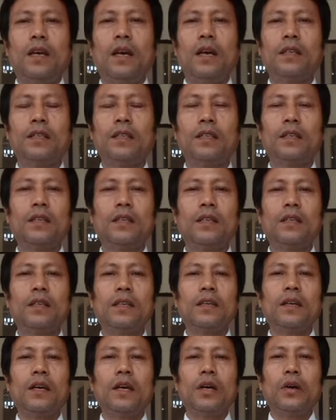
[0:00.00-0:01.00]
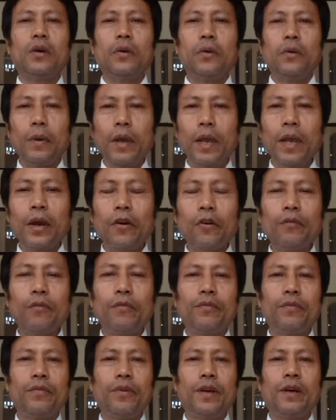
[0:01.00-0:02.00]
and the way of
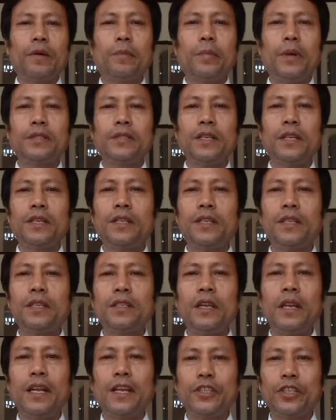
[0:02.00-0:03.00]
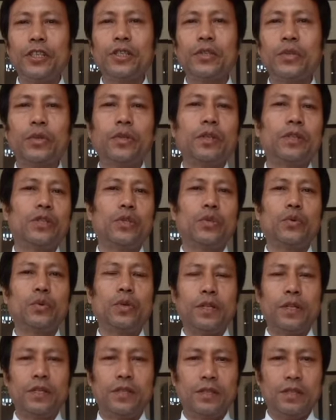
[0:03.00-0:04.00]
presenting the lesson to the
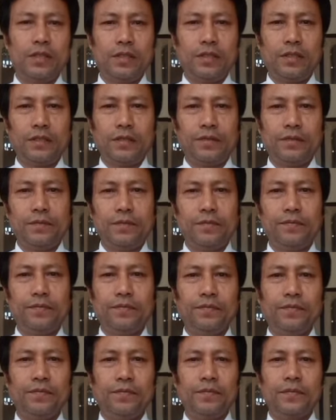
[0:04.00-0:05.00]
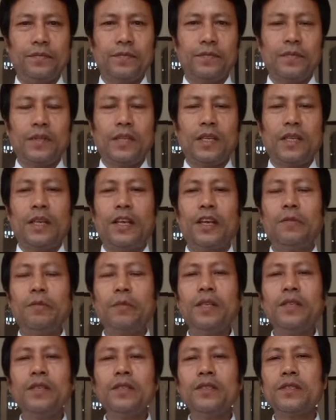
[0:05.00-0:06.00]
students. It
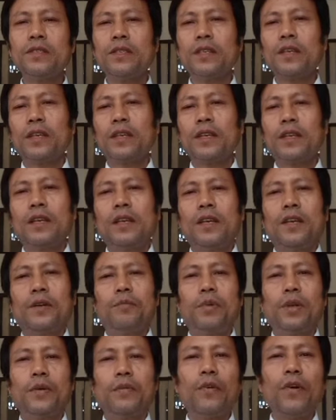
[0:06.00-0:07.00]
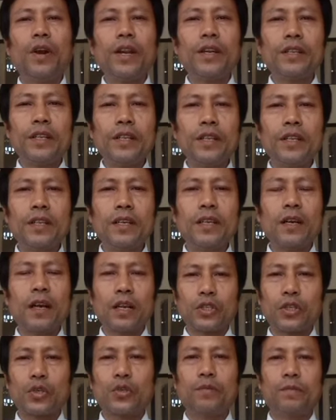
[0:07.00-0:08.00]
means before entering the
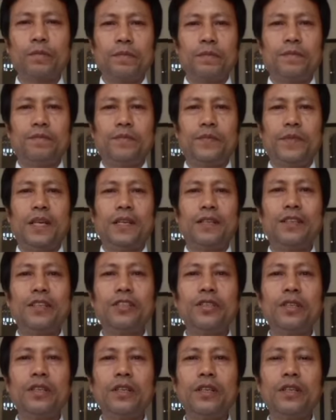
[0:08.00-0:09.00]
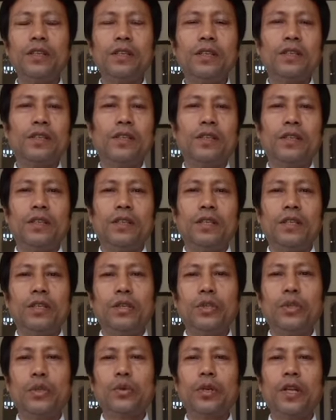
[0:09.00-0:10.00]
classroom, a teacher
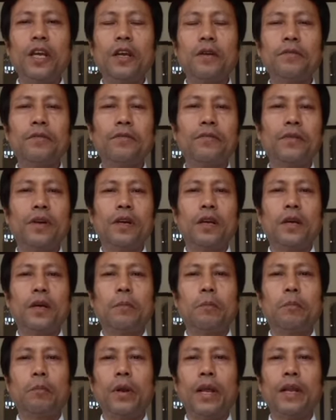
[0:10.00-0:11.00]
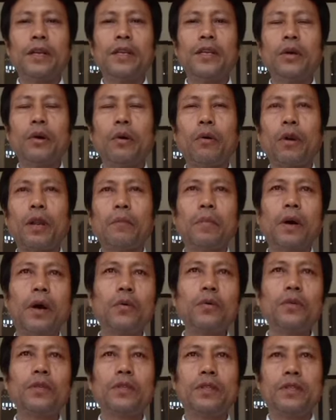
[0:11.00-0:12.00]
should have planning all
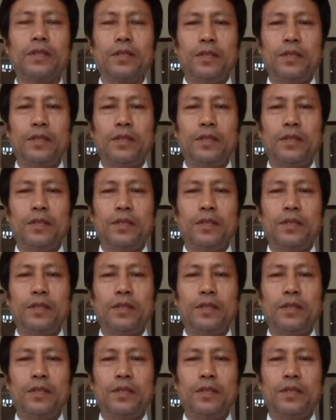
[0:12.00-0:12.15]
about